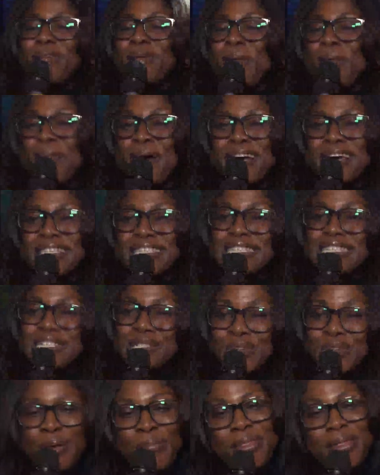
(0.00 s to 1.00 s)
members to
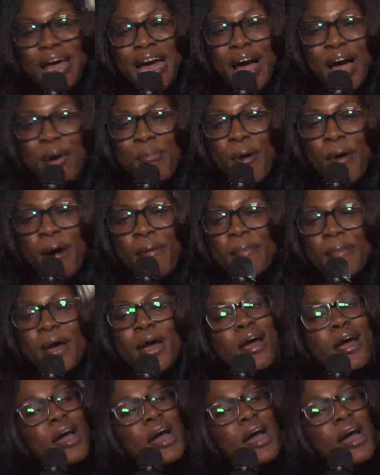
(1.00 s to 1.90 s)
stream the album.